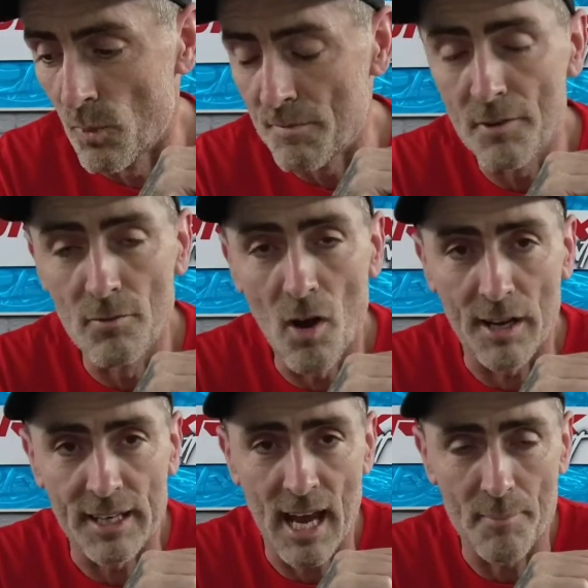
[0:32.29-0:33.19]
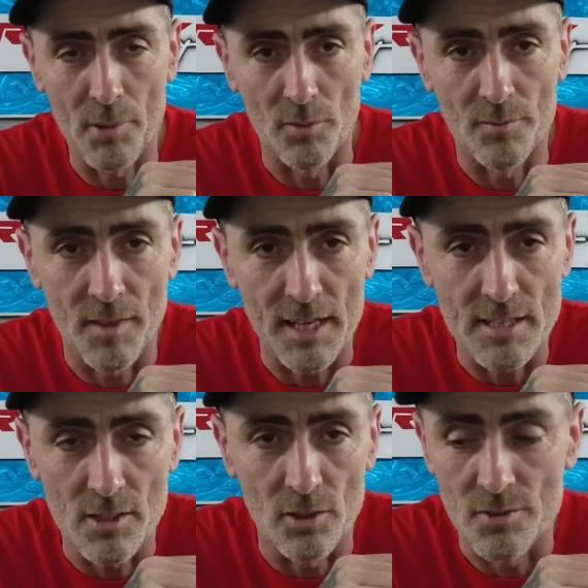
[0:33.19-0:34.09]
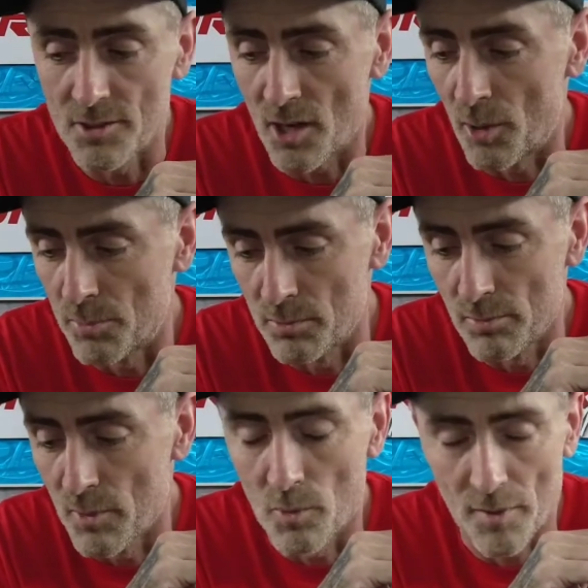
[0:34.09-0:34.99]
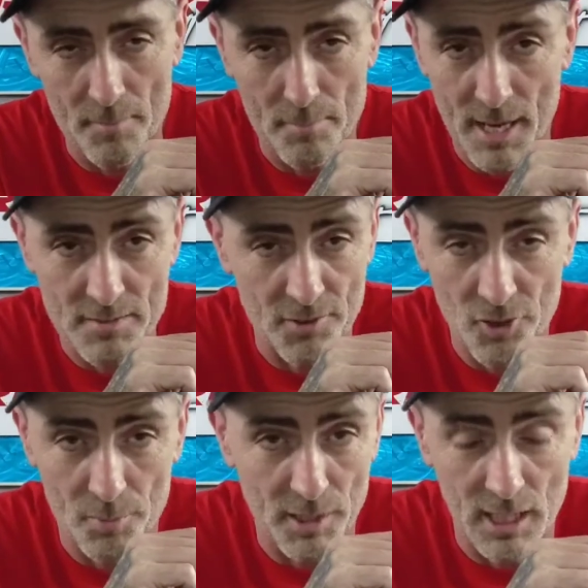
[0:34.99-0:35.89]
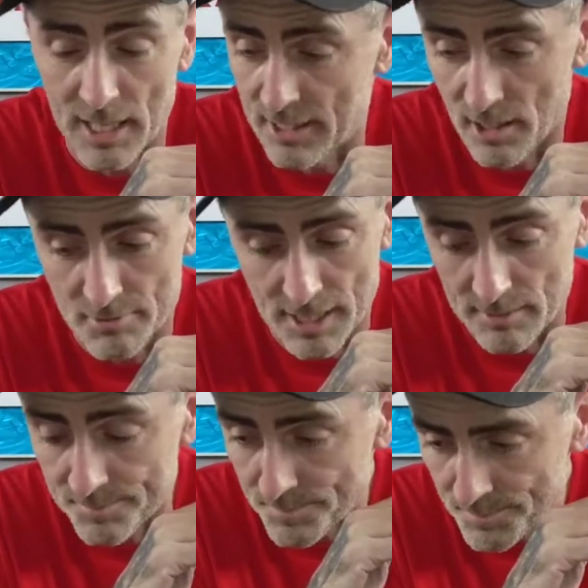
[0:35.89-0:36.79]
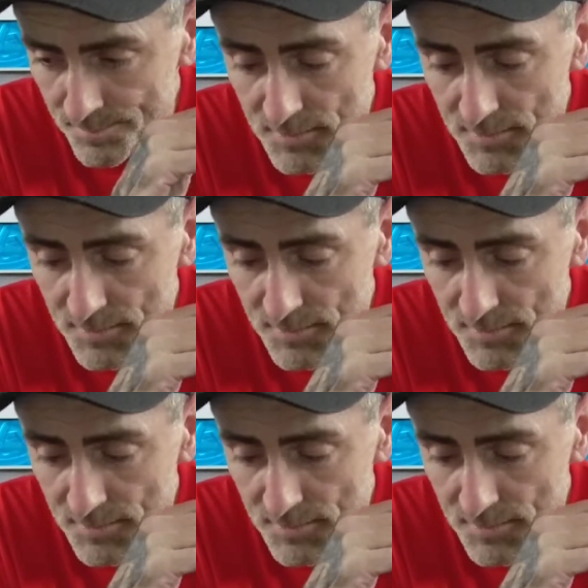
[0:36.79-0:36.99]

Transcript: with the right cap on, these guns are probably one of the best for dropping clear coat down.